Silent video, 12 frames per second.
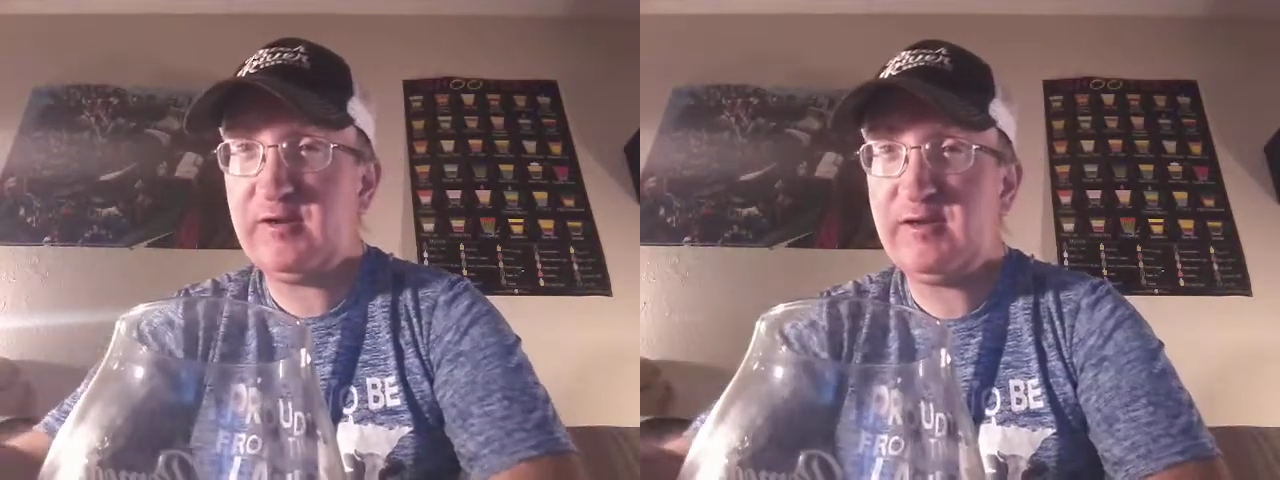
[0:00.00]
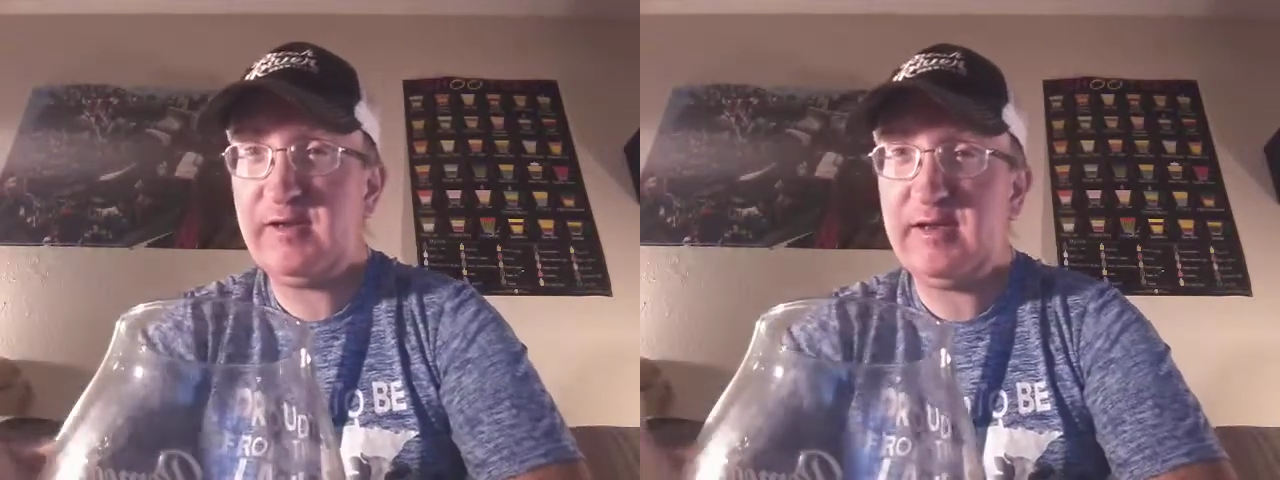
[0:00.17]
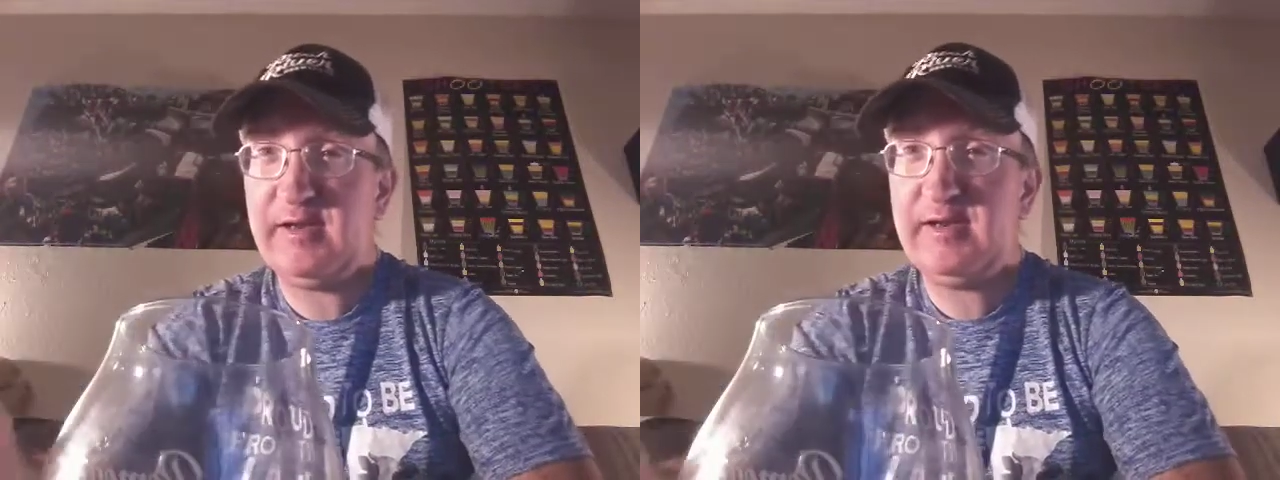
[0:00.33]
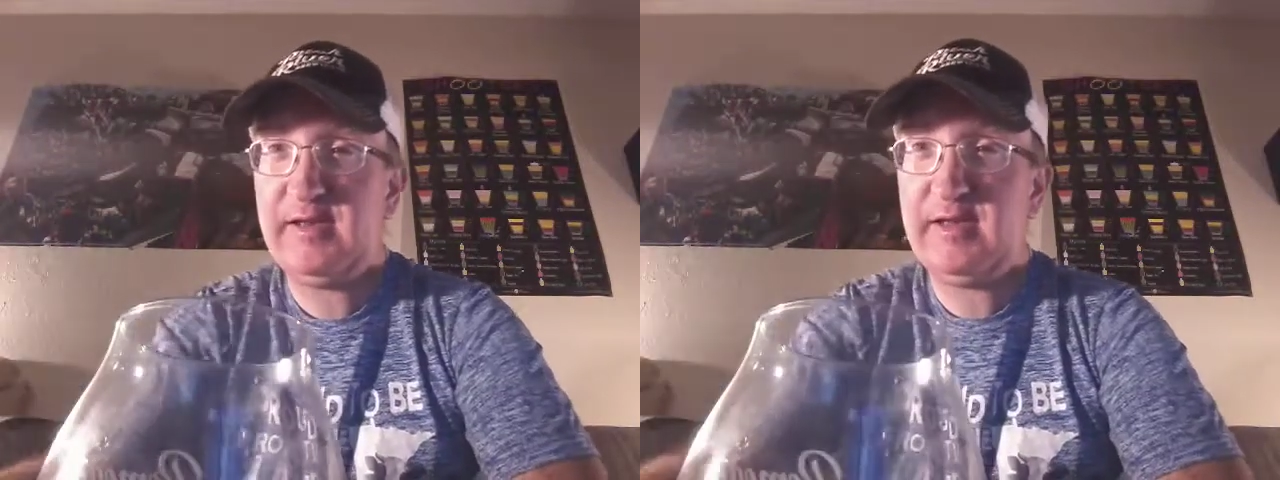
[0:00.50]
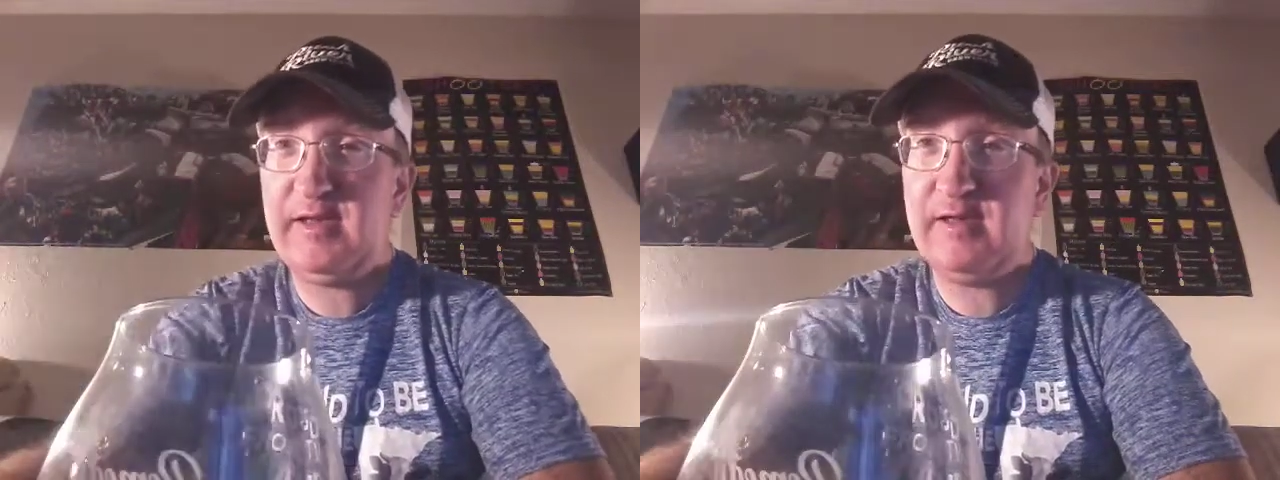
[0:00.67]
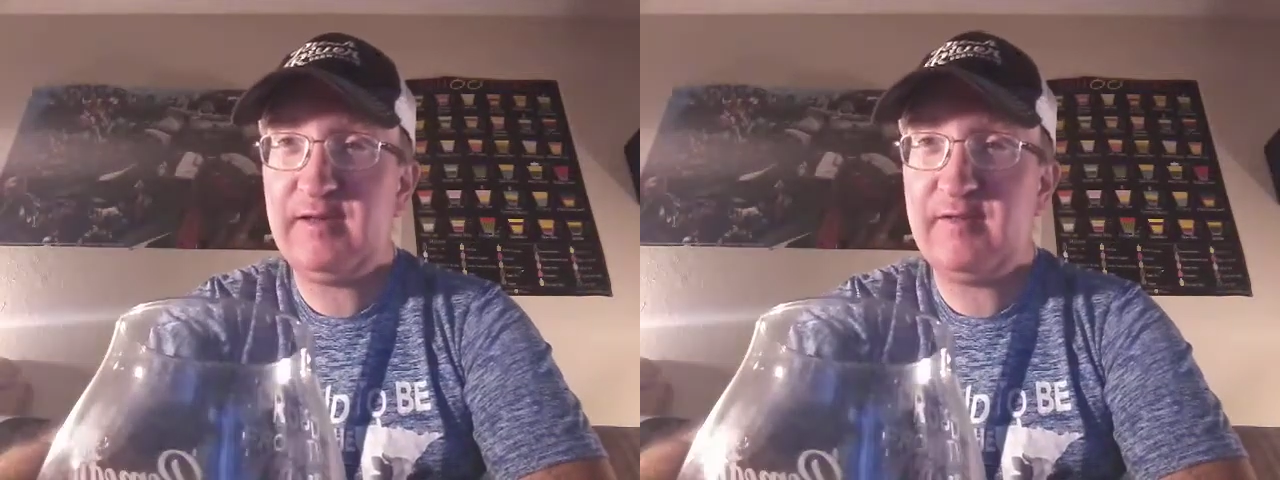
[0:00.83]
tonight
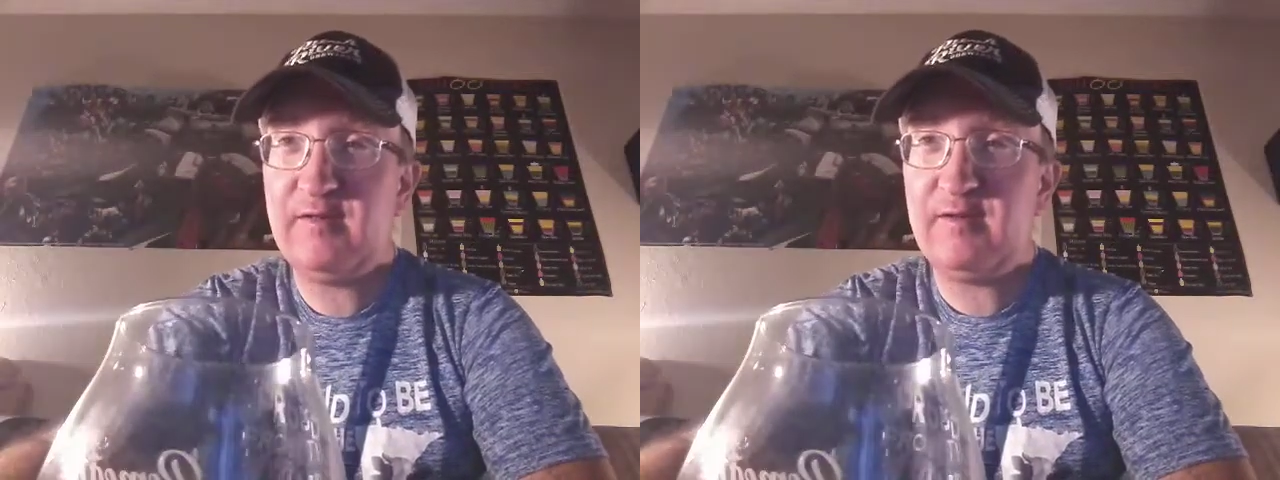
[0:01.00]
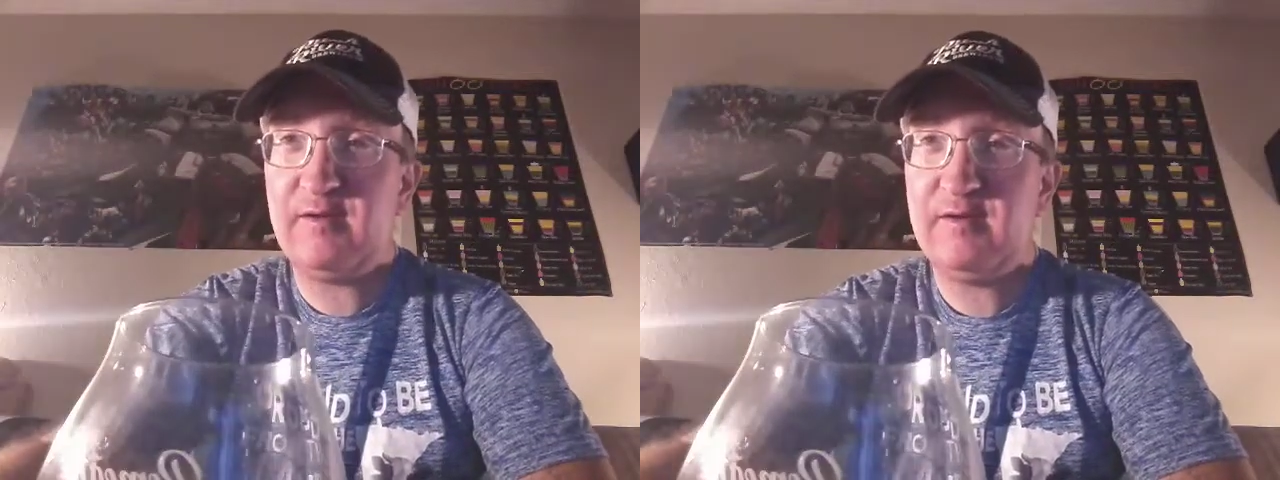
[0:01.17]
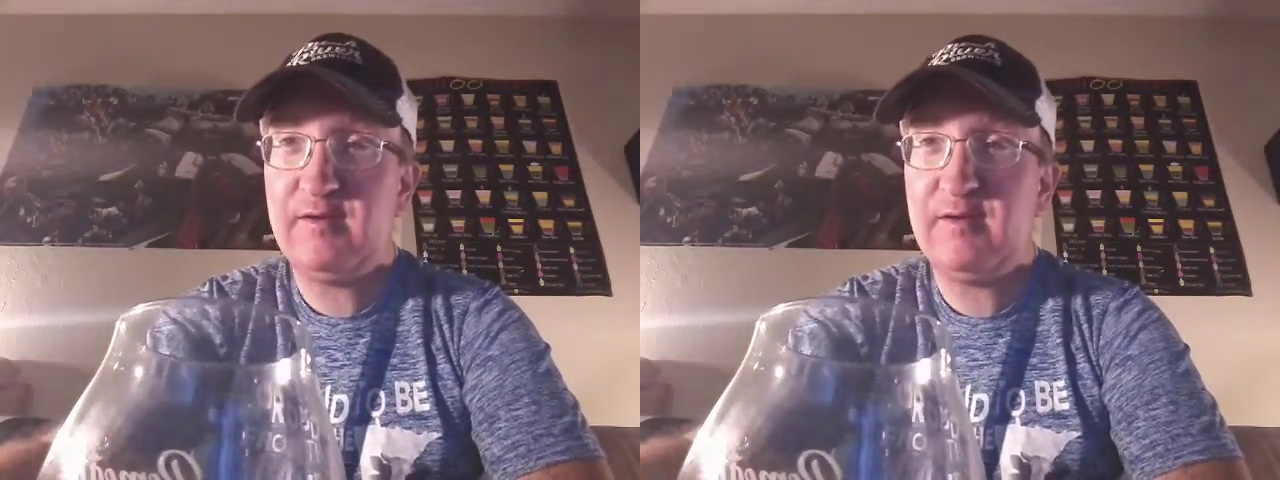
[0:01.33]
is